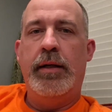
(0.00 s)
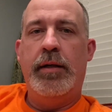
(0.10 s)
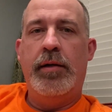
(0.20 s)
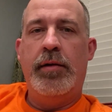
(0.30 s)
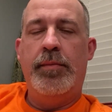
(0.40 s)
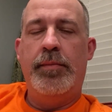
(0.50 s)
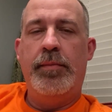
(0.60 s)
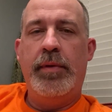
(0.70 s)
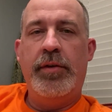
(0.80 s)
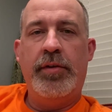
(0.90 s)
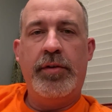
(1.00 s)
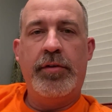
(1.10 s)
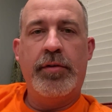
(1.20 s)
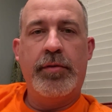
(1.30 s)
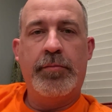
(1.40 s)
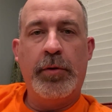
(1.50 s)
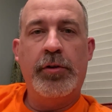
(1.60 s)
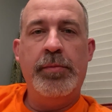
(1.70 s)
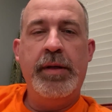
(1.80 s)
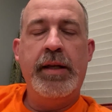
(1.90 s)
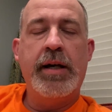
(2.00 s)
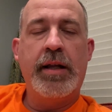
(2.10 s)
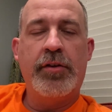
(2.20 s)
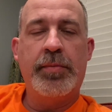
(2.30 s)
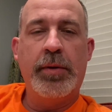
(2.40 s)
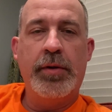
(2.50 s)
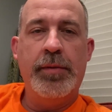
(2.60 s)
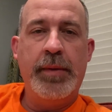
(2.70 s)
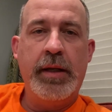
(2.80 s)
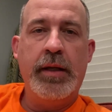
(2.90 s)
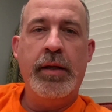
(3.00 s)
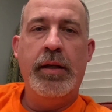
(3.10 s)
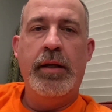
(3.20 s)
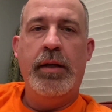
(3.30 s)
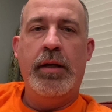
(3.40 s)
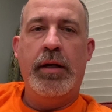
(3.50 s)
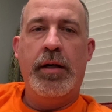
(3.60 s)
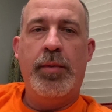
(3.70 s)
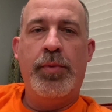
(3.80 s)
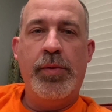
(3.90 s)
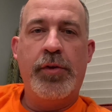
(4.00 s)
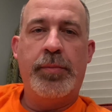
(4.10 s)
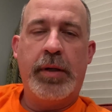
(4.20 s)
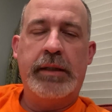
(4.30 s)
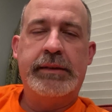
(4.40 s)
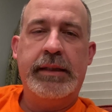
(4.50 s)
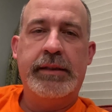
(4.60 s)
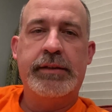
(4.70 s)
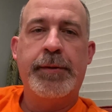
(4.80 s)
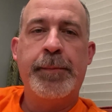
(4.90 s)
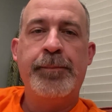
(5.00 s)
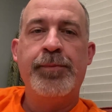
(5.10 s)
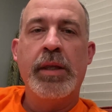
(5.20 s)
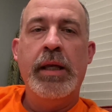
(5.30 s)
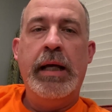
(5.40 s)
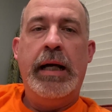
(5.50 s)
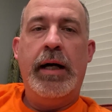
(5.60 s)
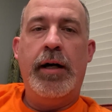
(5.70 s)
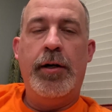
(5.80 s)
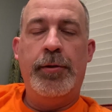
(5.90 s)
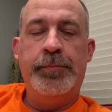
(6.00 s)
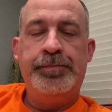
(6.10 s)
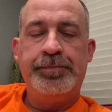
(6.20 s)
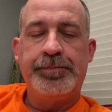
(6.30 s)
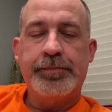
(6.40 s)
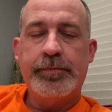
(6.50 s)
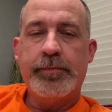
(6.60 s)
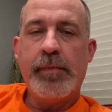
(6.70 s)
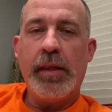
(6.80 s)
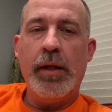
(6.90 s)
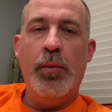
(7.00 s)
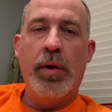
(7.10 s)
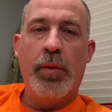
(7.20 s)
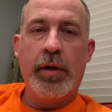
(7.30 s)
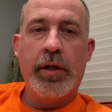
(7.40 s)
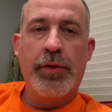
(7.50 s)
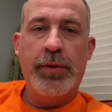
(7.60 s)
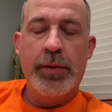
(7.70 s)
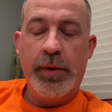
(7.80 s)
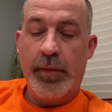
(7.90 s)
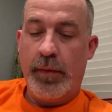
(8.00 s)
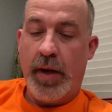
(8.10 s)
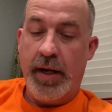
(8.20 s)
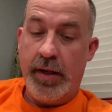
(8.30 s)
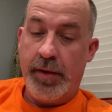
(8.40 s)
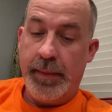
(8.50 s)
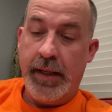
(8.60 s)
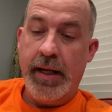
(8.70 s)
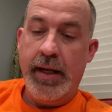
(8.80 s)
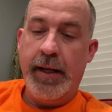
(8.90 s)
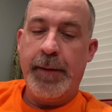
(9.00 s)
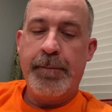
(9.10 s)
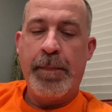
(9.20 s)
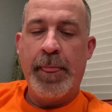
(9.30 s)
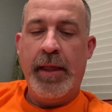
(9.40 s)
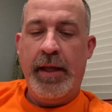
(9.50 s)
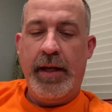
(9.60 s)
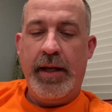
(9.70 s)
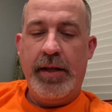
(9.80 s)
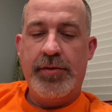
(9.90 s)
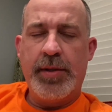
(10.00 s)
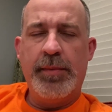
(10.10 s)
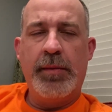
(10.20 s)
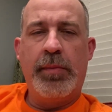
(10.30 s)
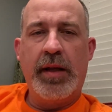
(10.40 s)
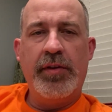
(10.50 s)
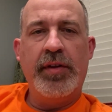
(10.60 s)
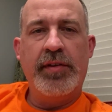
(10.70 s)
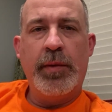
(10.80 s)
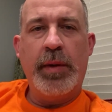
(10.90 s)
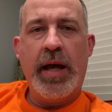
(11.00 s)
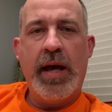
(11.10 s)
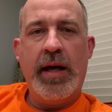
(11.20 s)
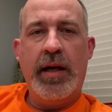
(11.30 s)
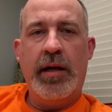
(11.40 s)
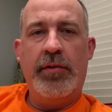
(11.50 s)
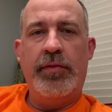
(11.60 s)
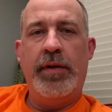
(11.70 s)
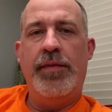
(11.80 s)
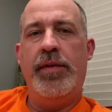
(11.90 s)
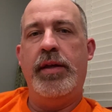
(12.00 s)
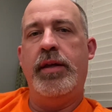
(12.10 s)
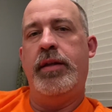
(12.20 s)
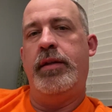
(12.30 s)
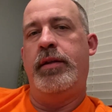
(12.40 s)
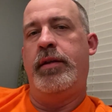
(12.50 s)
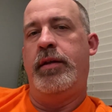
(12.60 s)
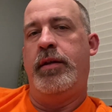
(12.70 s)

um, as it spoke to me. God has spoken to me um, through this process. Um, what I want to go through right here at the beginning is some of the blessings that we have and then